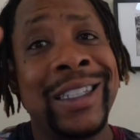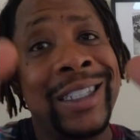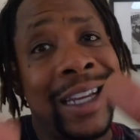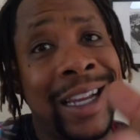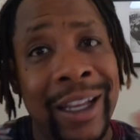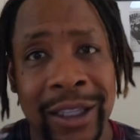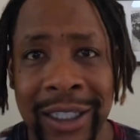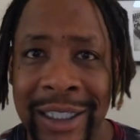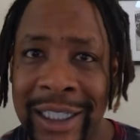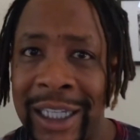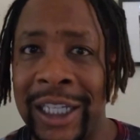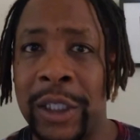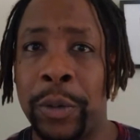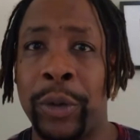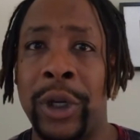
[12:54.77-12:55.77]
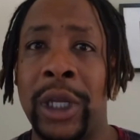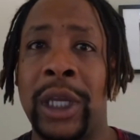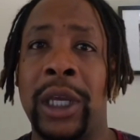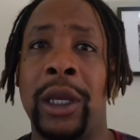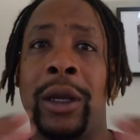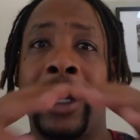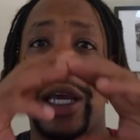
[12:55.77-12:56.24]
Check out the
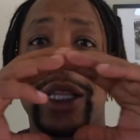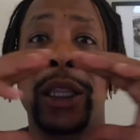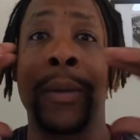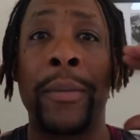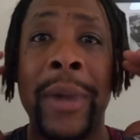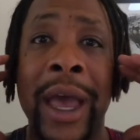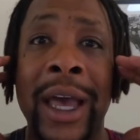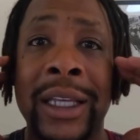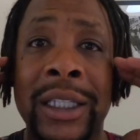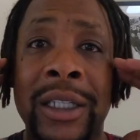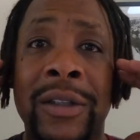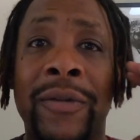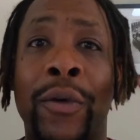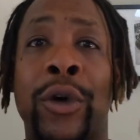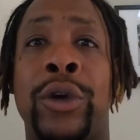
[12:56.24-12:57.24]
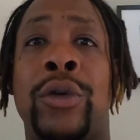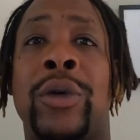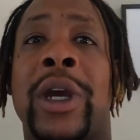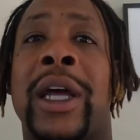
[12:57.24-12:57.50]
Teespring gear. Got the masks for you.